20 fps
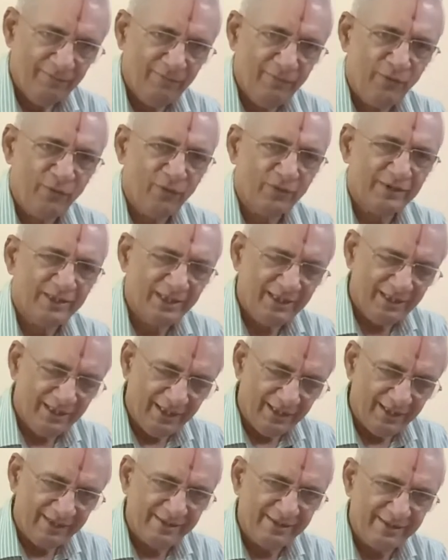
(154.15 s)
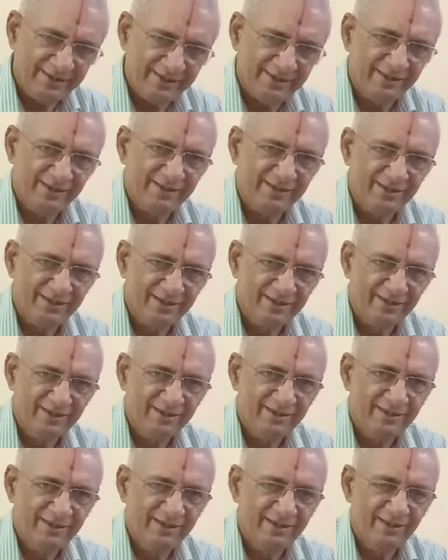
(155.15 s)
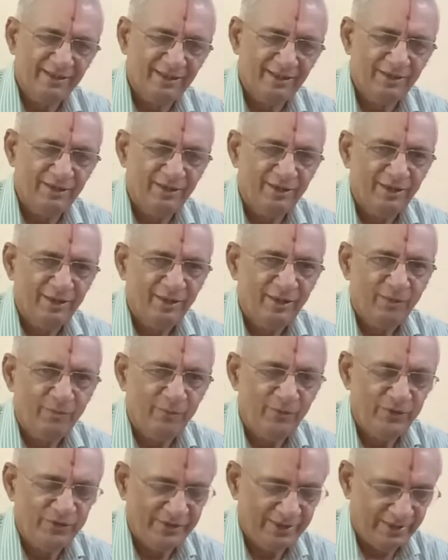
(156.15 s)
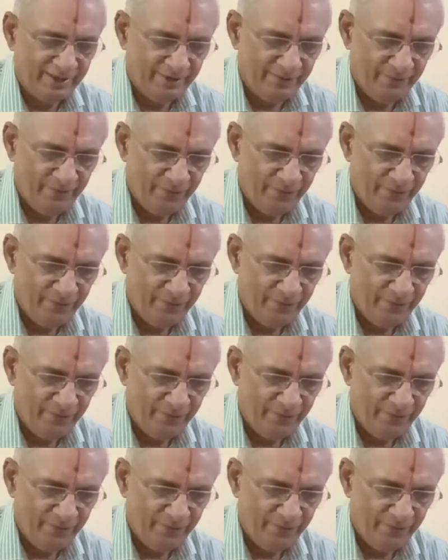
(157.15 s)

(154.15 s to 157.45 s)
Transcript: Before that, let us discuss the music.